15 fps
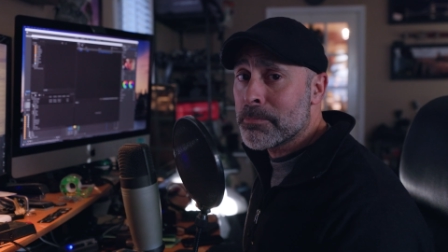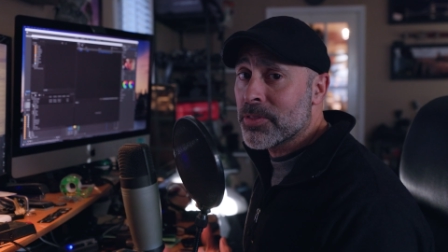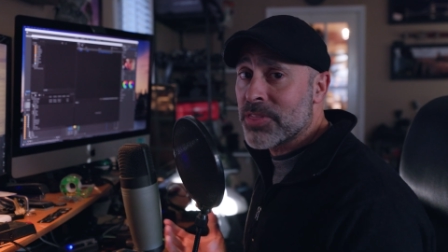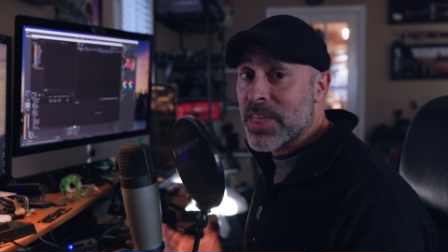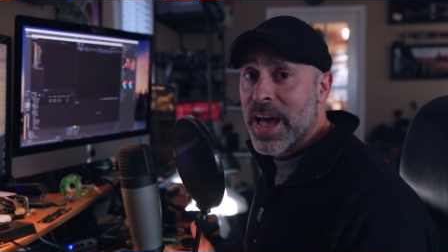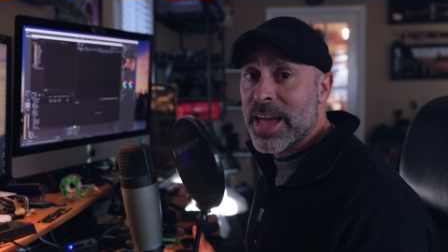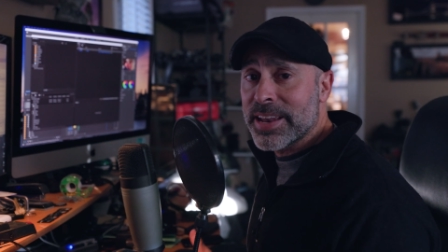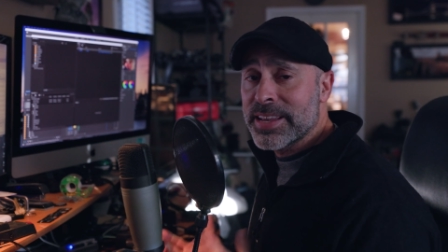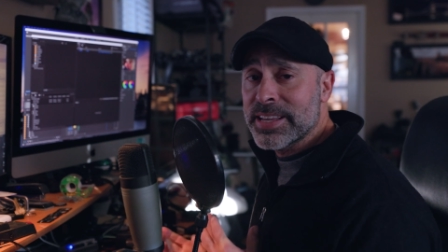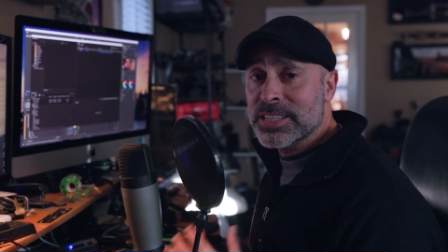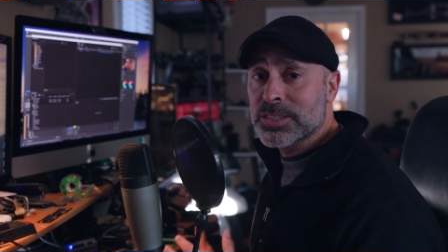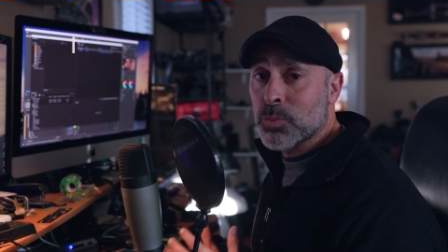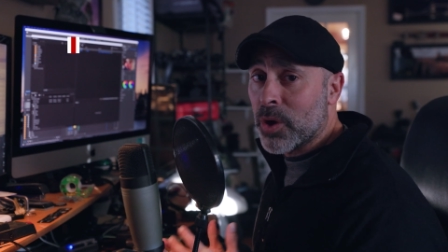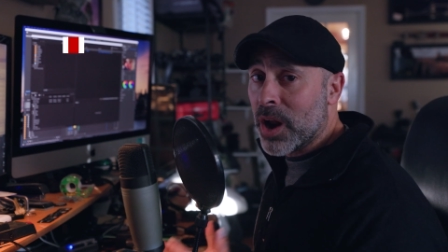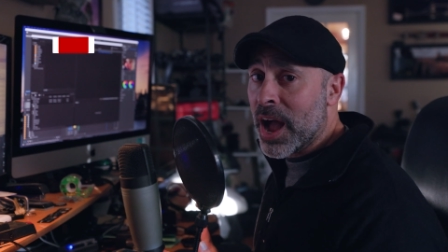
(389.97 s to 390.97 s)
but that
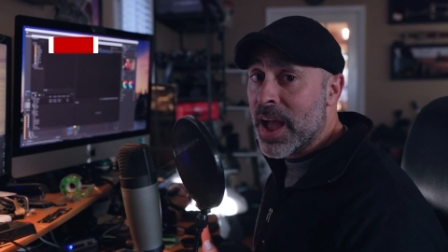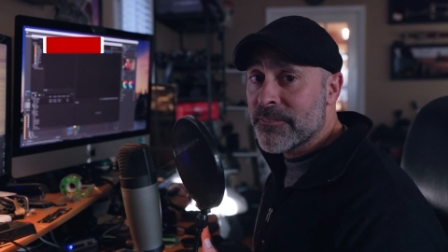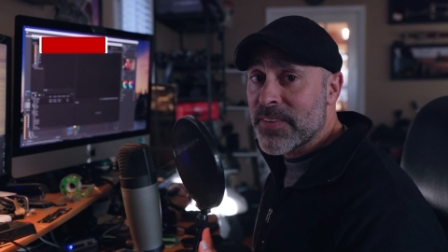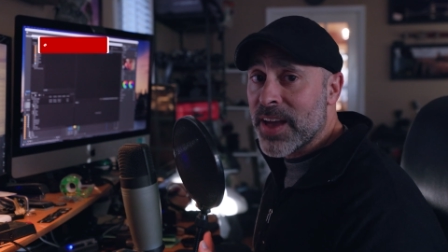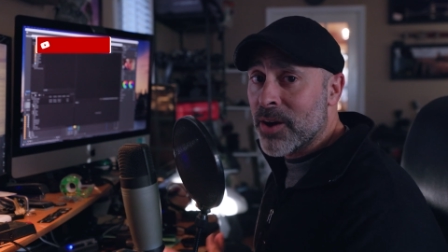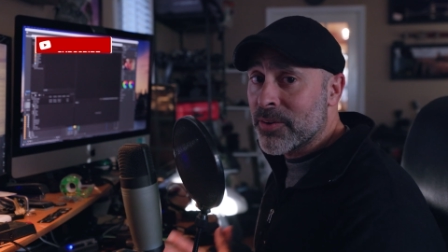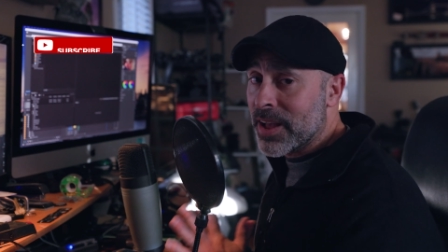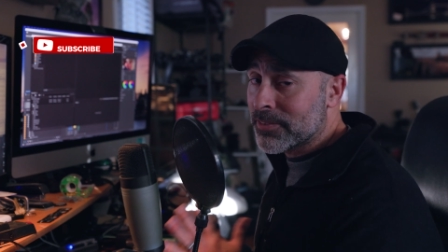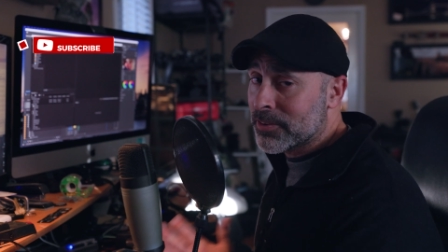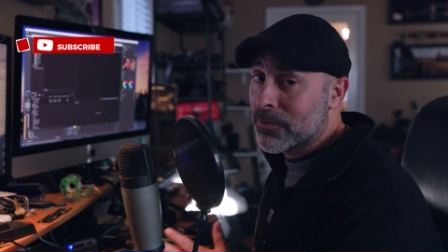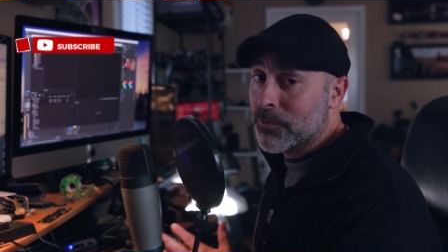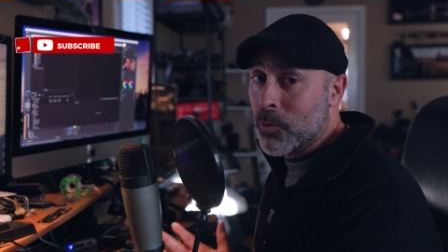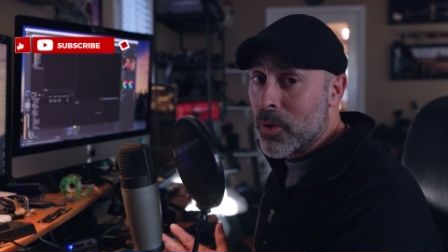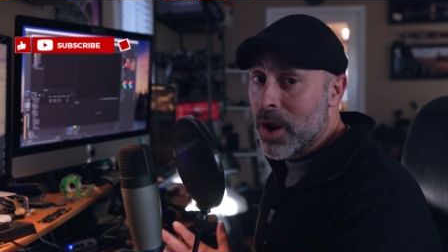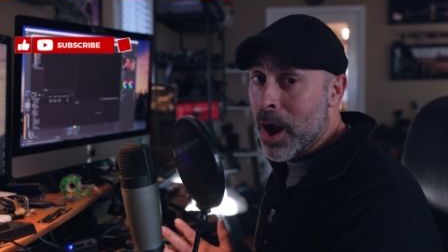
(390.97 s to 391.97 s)
is what I found after
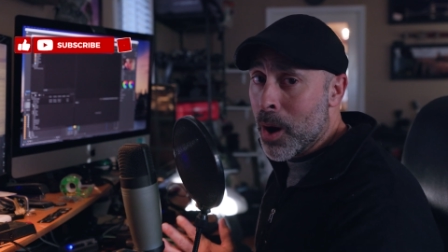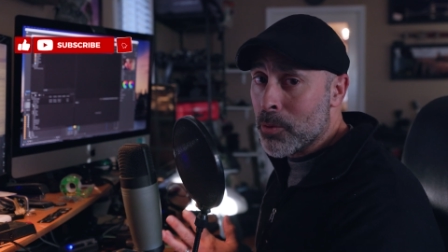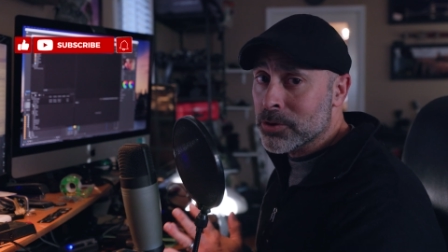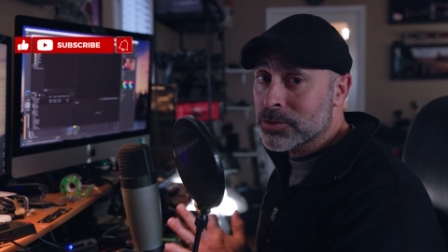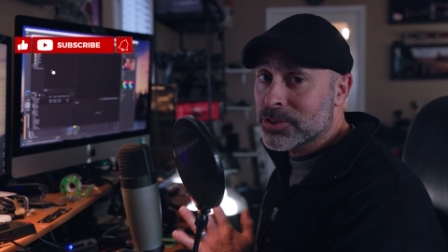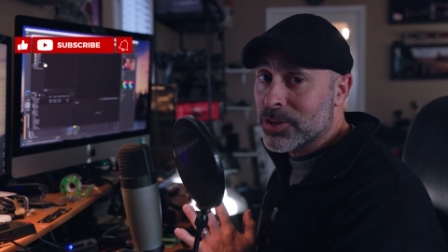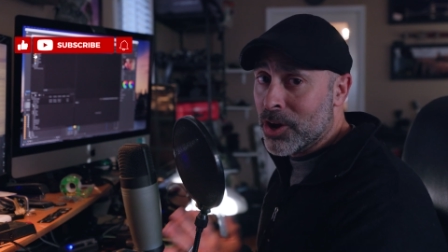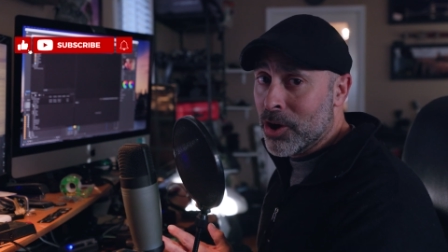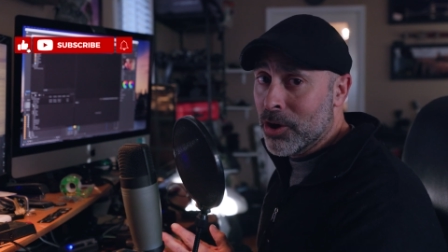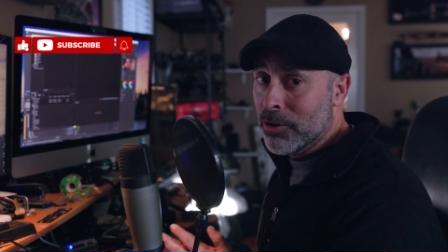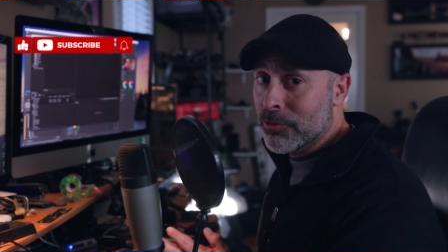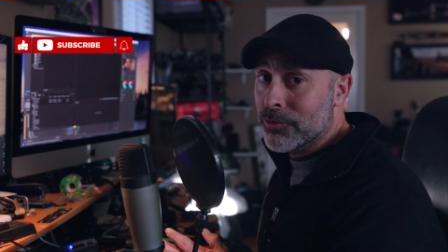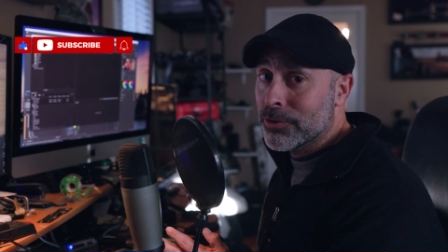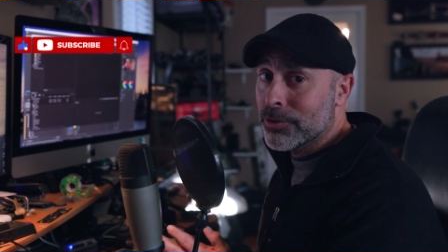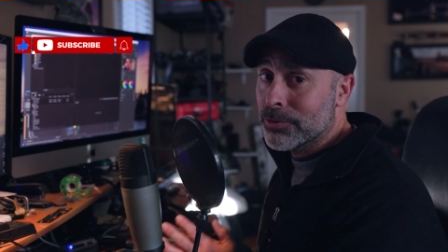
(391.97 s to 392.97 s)
four hours
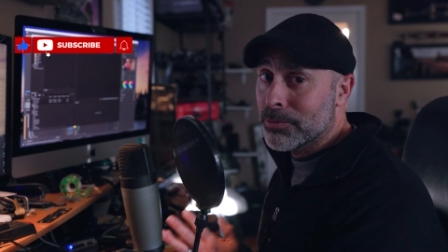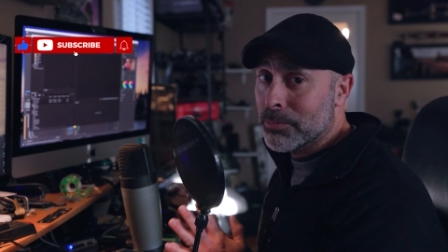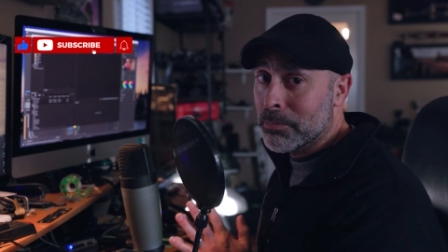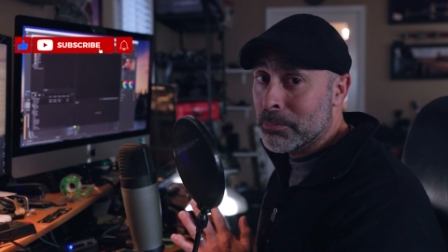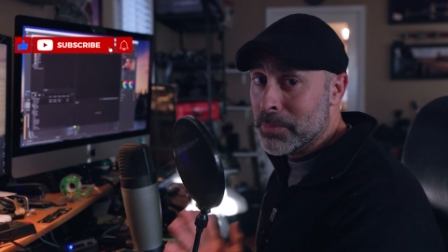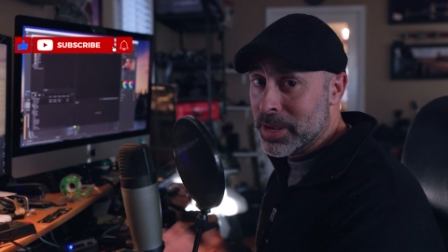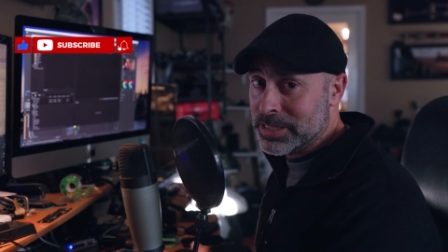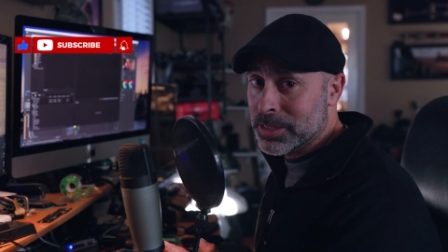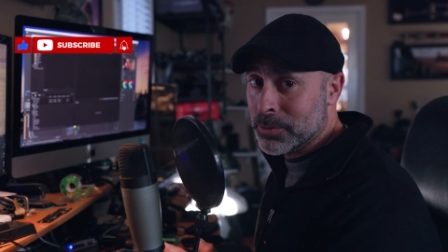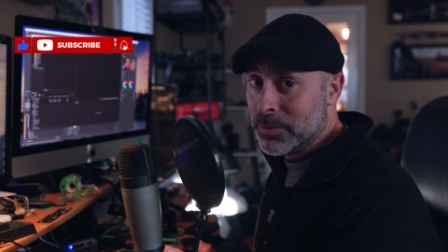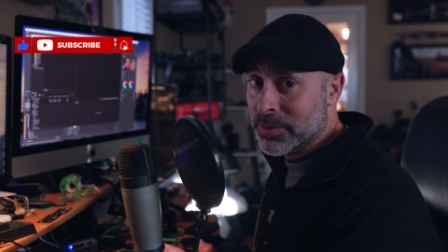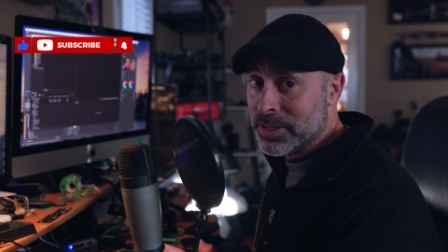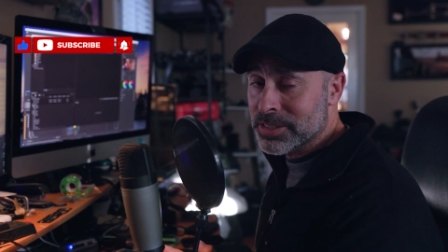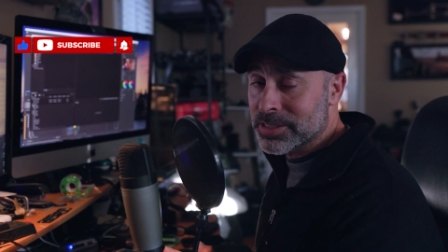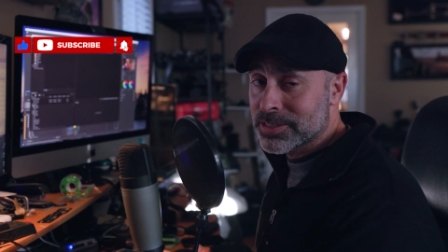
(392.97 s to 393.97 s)
of messing with this.